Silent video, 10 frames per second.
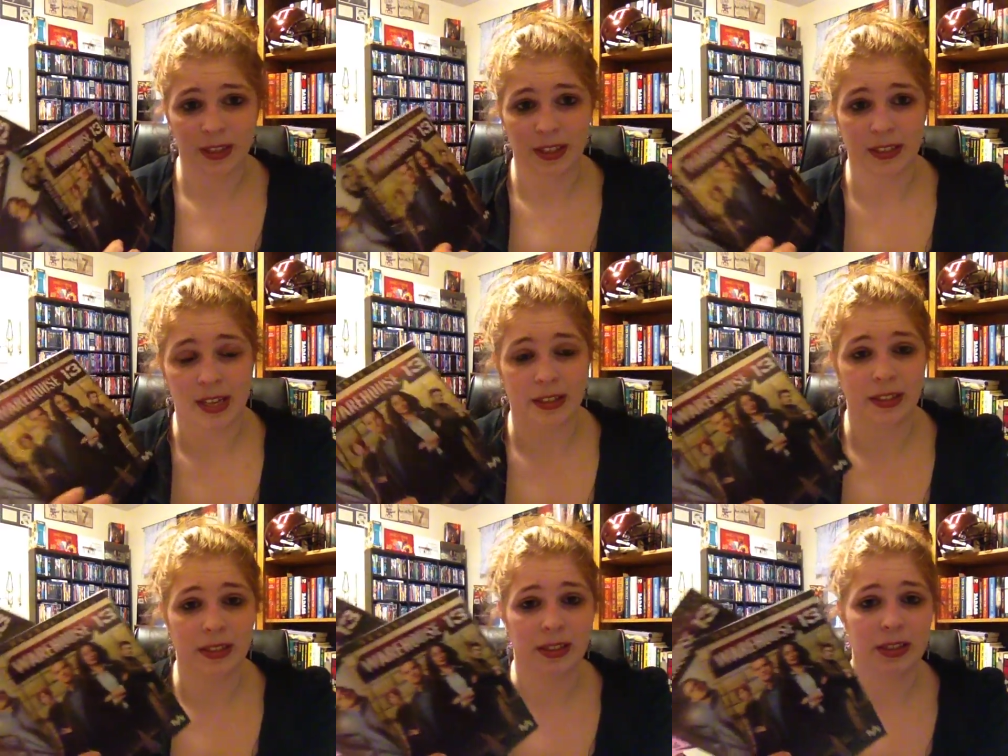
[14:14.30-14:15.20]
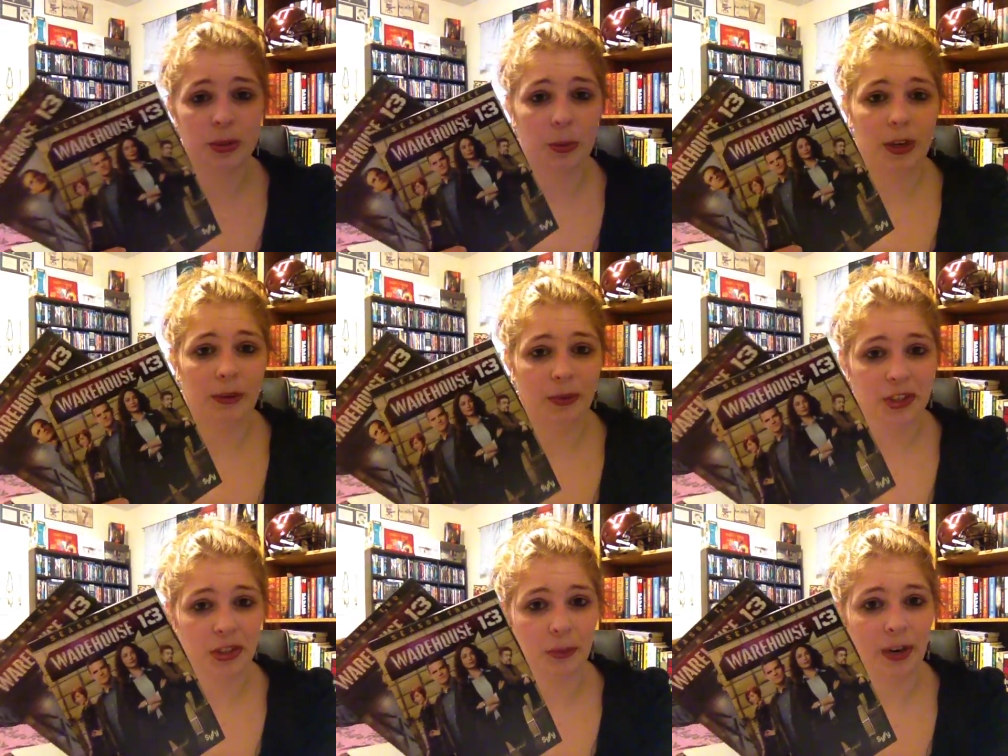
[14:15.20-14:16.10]
because that this, these are what i
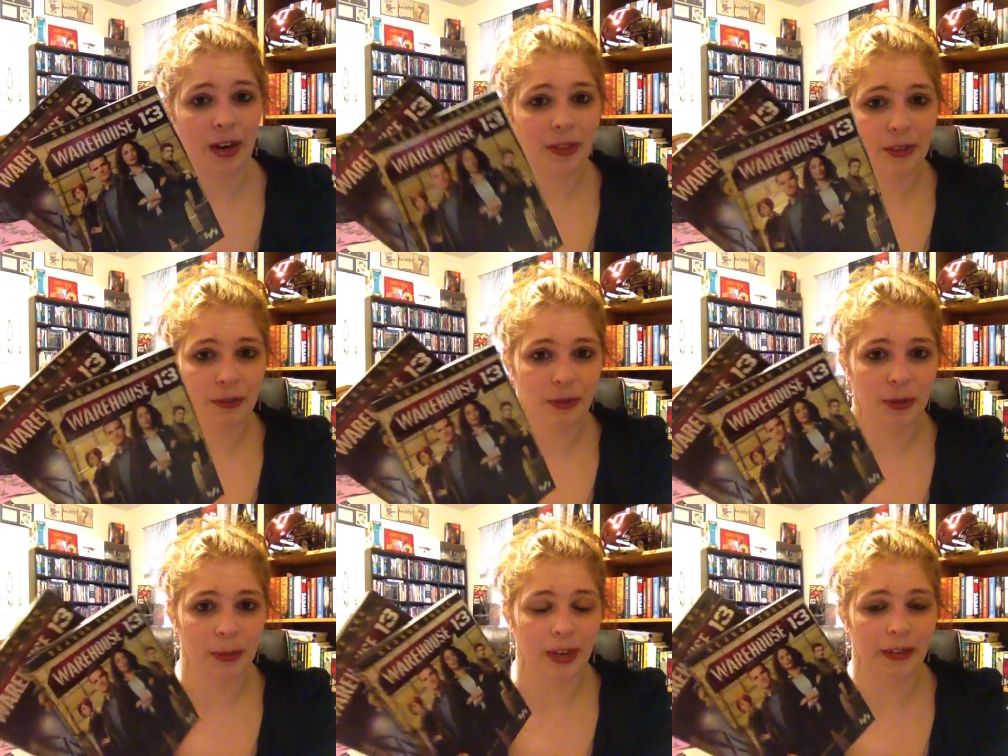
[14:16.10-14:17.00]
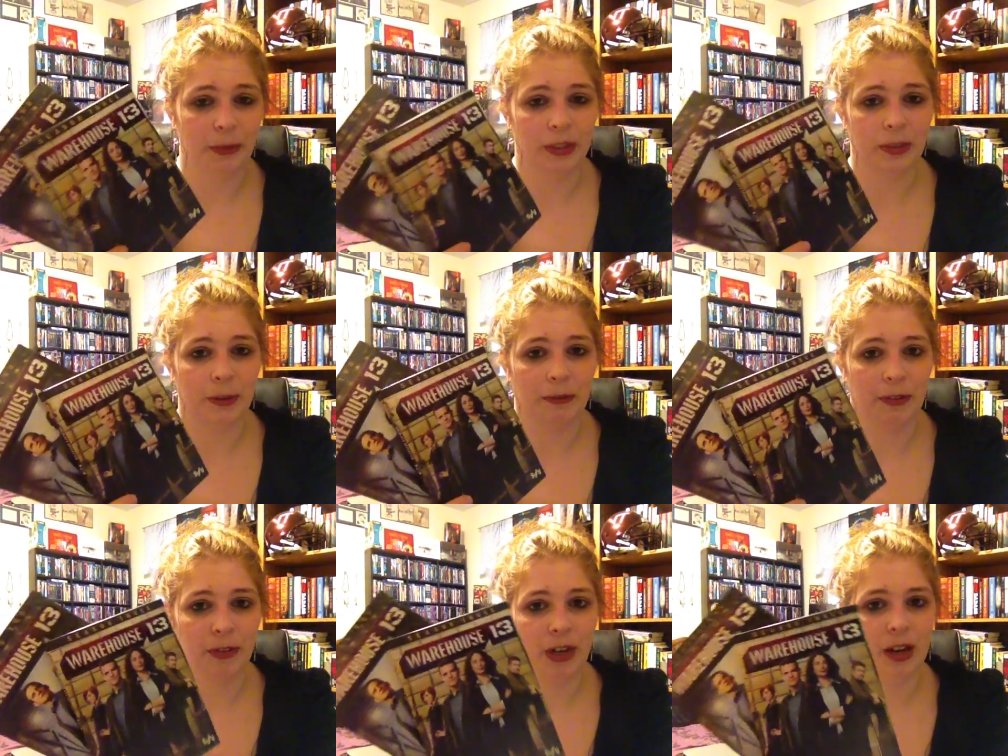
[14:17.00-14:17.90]
originally went out there for but i didn't want to spend
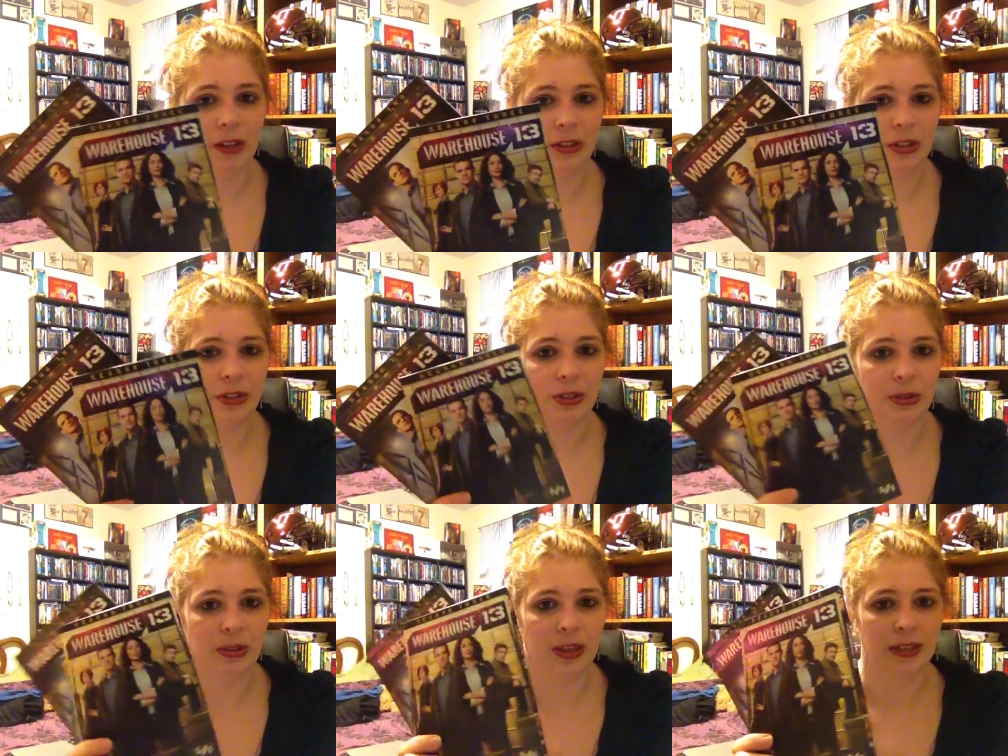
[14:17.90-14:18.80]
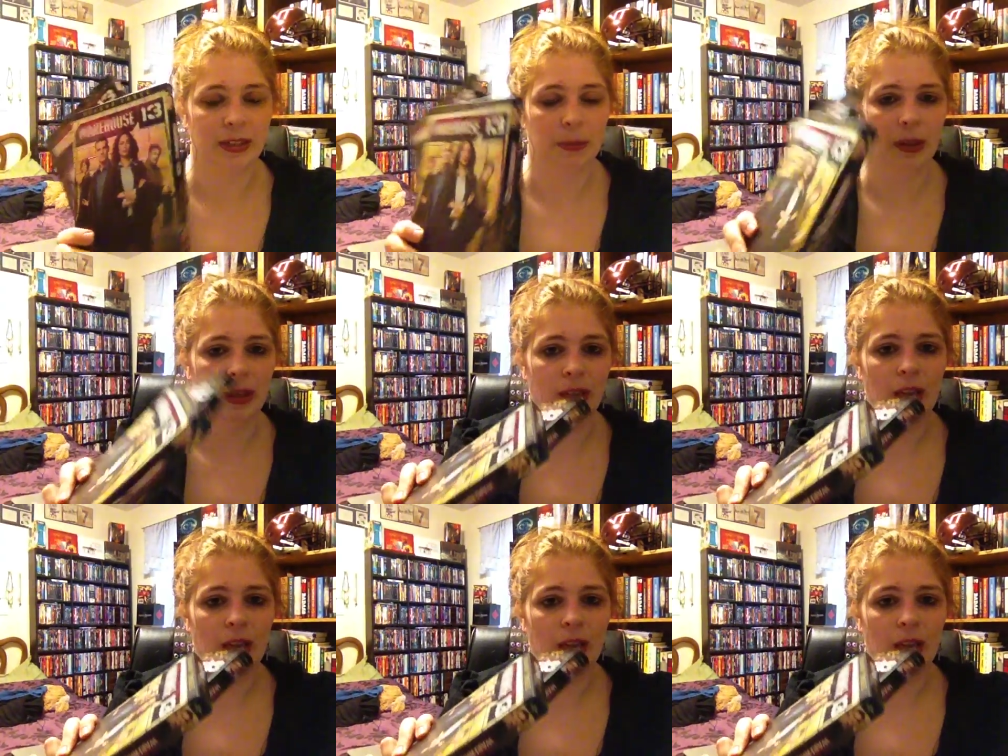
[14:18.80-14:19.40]
$50 on two sets but